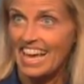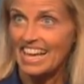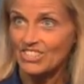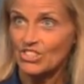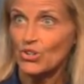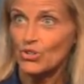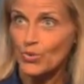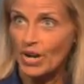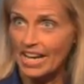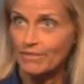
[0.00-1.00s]
And so you
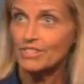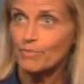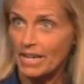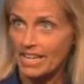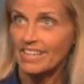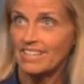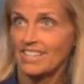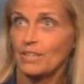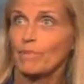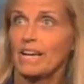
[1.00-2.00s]
have to pay that
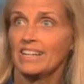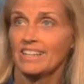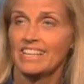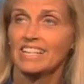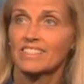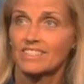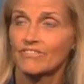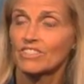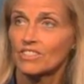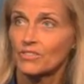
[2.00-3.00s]
debt back, and that's a
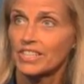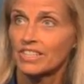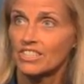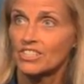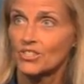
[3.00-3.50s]
difficult thing to